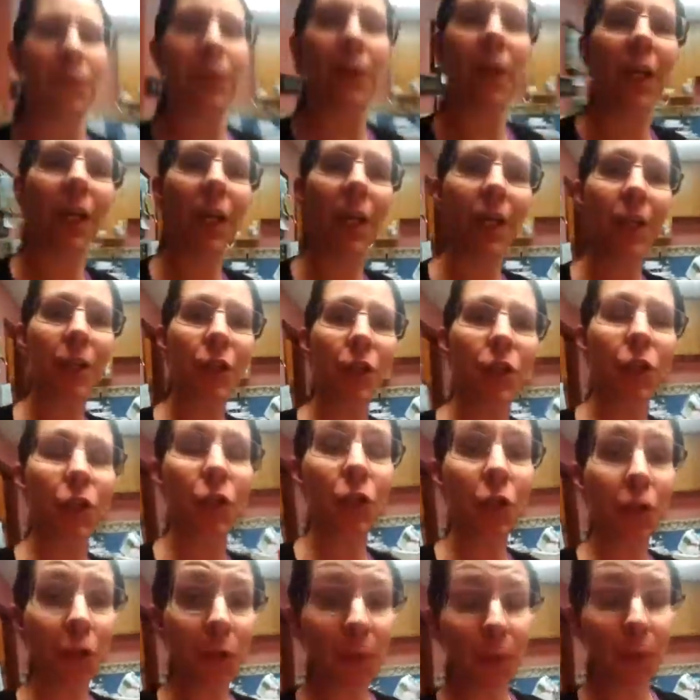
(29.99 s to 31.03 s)
it's
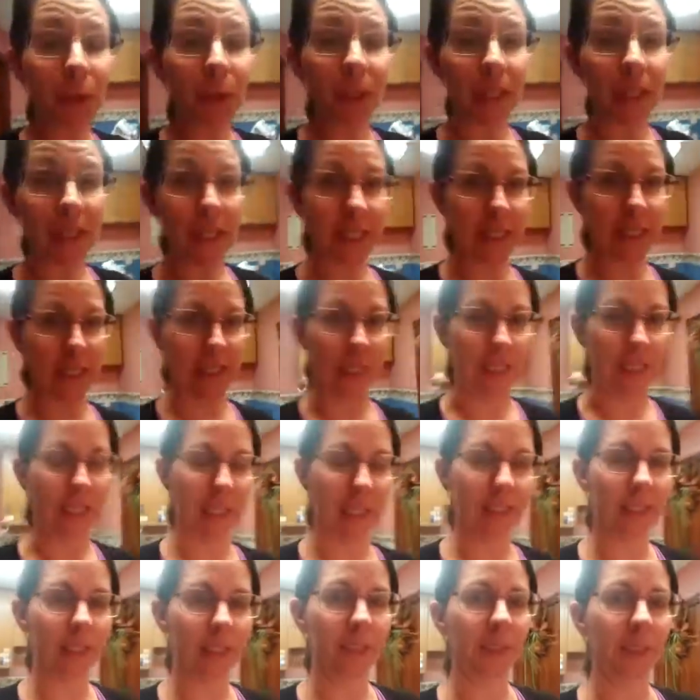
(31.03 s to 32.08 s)
super easy.
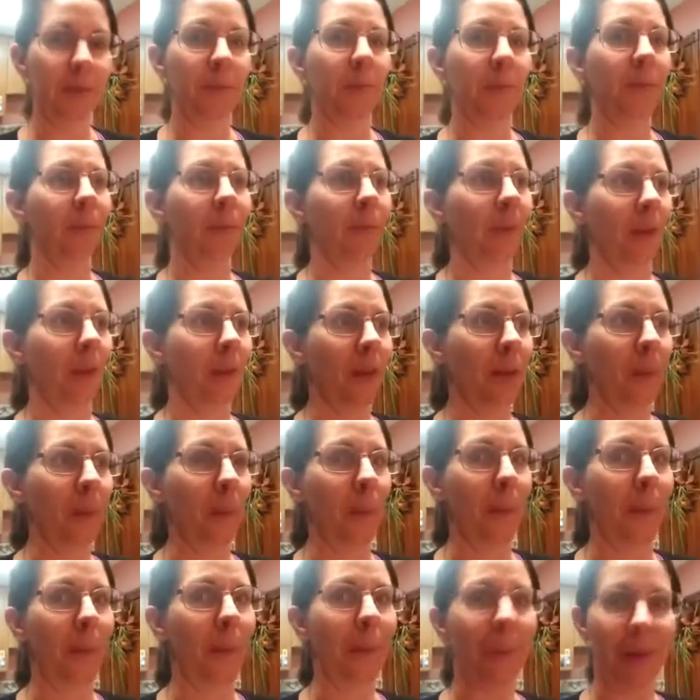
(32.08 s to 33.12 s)

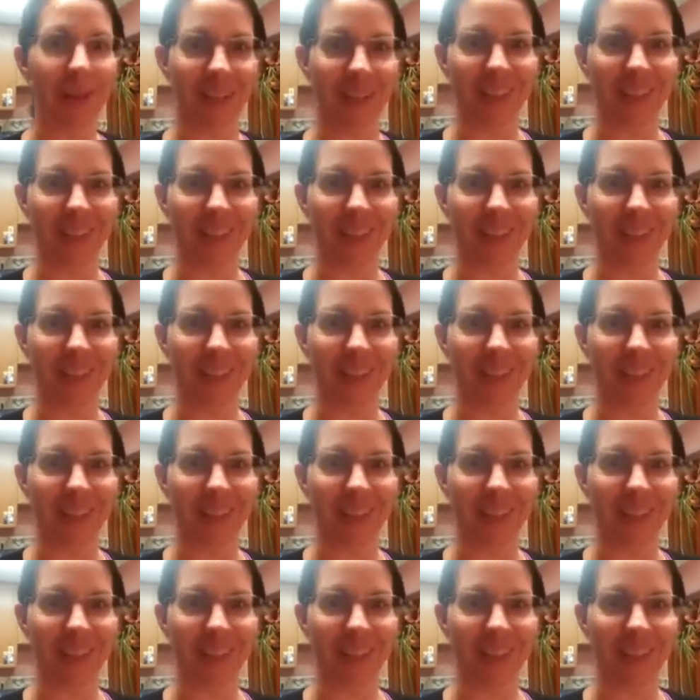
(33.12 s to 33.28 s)
But